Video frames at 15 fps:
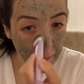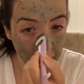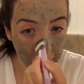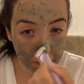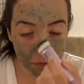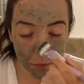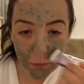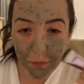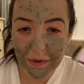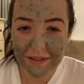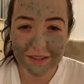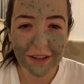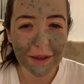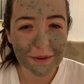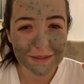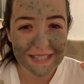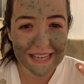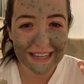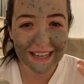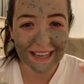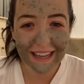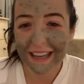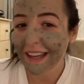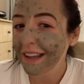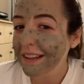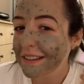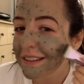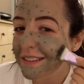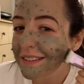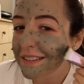It's almost like a tingly
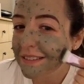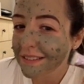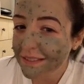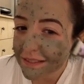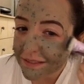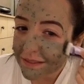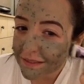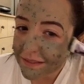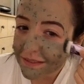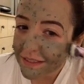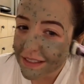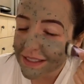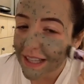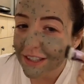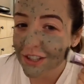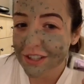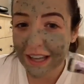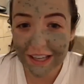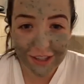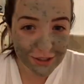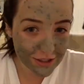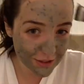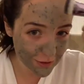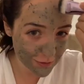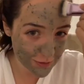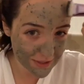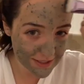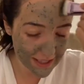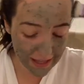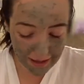sensation on your
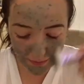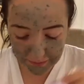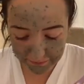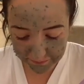skin,